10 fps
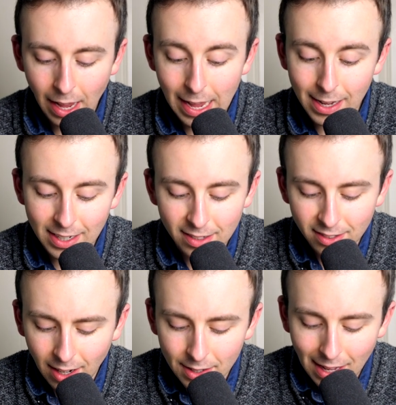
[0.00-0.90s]
and
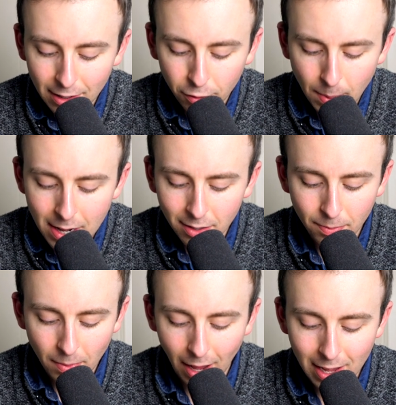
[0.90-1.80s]
inside that space,
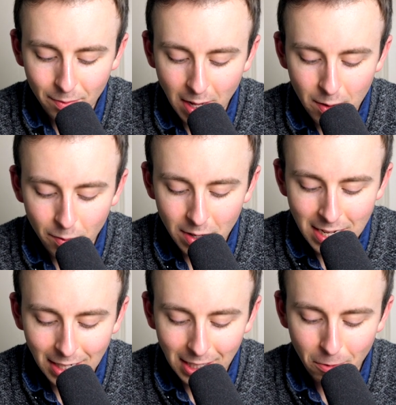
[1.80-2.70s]
I have
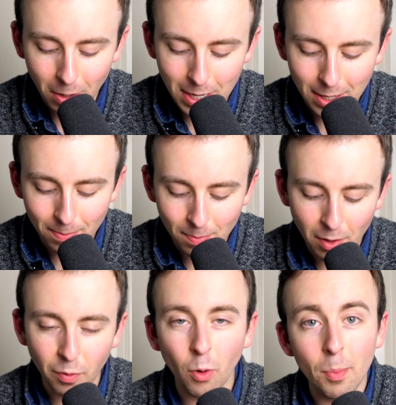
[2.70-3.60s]
conveniently written
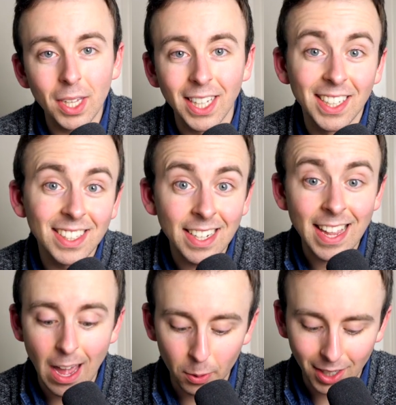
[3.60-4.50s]
the formula to
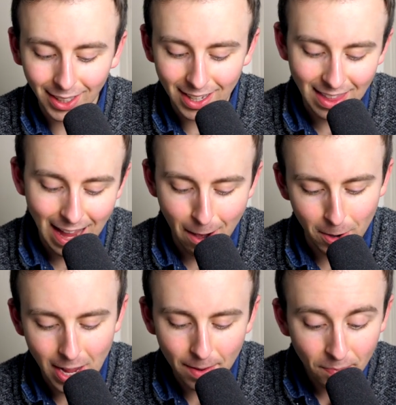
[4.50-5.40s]
calculate the
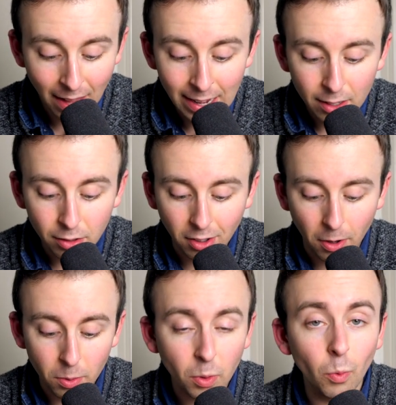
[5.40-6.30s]
area.
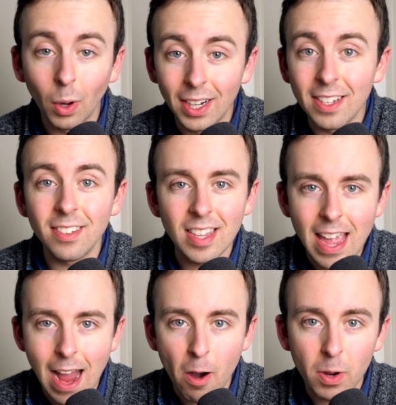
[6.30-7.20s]
So, what is
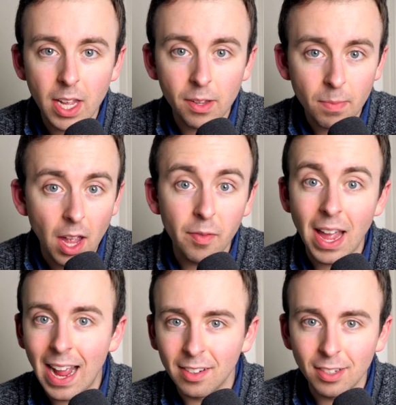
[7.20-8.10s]
the area of a
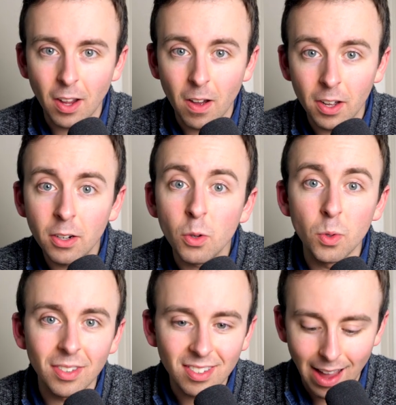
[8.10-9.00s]
hexagon
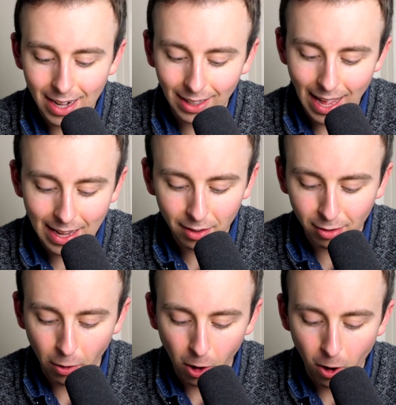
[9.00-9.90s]
whose side lengths
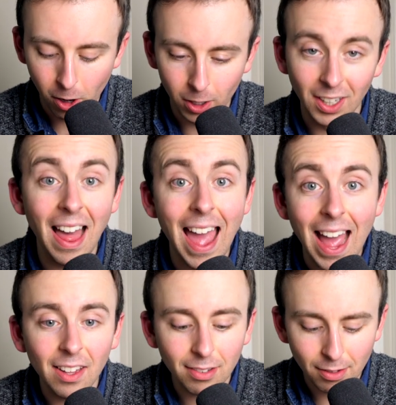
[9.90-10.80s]
are all
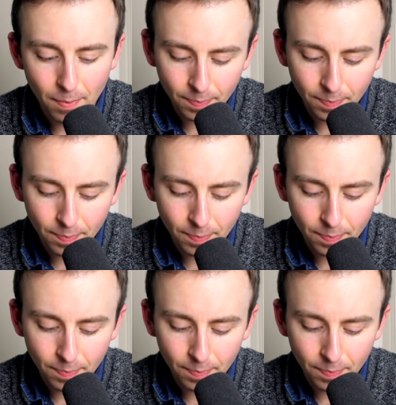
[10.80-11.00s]
s?